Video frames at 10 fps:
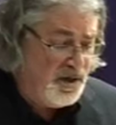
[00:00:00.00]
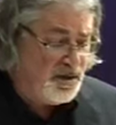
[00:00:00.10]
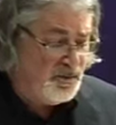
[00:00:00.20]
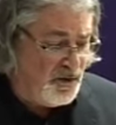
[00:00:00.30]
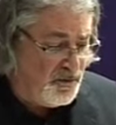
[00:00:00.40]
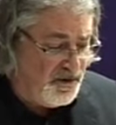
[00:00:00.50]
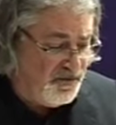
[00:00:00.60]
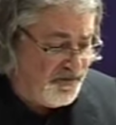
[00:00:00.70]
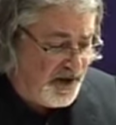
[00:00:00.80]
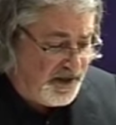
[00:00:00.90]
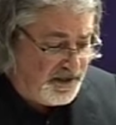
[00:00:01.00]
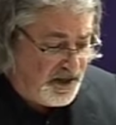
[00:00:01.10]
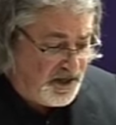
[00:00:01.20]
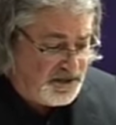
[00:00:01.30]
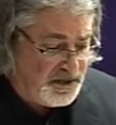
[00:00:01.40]
the more we find
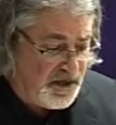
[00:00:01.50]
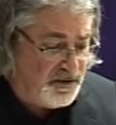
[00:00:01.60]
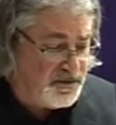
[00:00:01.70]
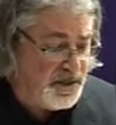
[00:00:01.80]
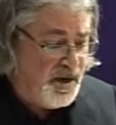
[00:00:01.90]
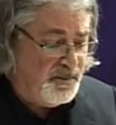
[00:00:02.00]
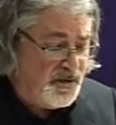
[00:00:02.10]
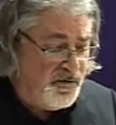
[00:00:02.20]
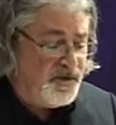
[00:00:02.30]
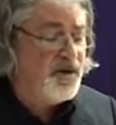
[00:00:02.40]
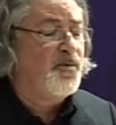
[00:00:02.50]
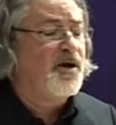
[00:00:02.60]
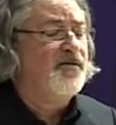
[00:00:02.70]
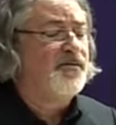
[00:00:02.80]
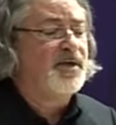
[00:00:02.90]
ourselves moving
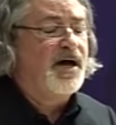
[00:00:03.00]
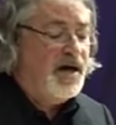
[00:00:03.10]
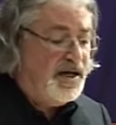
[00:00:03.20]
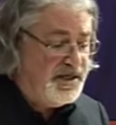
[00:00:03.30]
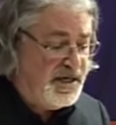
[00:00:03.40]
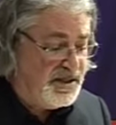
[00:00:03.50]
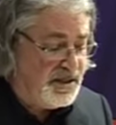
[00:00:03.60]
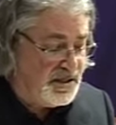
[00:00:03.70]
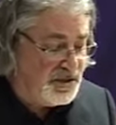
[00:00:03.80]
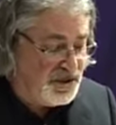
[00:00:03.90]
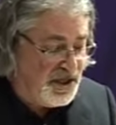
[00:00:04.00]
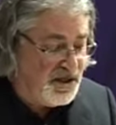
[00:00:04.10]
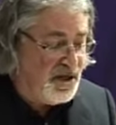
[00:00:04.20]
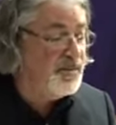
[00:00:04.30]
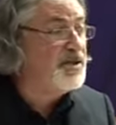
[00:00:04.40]
away from the idea that the
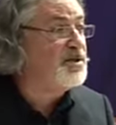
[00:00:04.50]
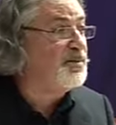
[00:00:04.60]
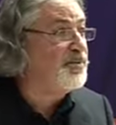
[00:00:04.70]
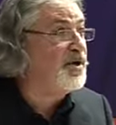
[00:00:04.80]
genome is the